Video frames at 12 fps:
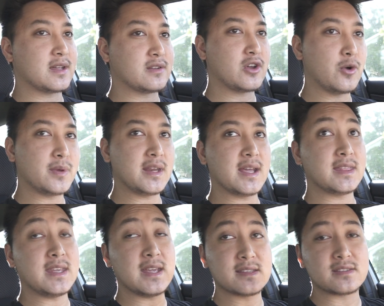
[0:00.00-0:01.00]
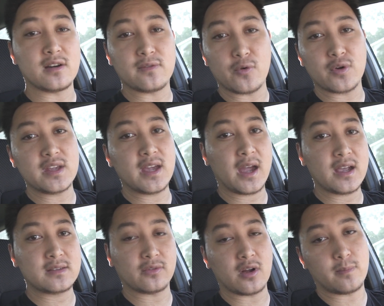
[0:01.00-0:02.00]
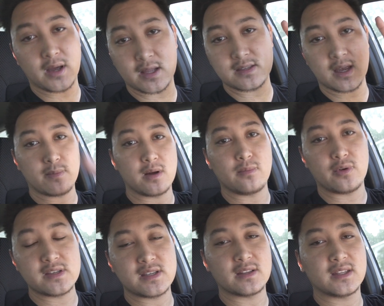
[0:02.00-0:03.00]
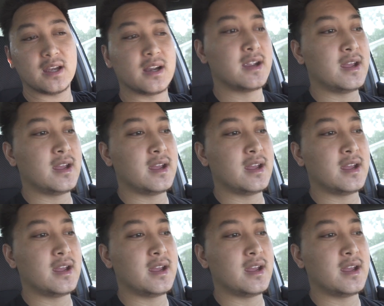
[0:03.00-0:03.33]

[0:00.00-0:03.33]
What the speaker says: I was hoping to get the install for you guys, for all my Type R boys out there.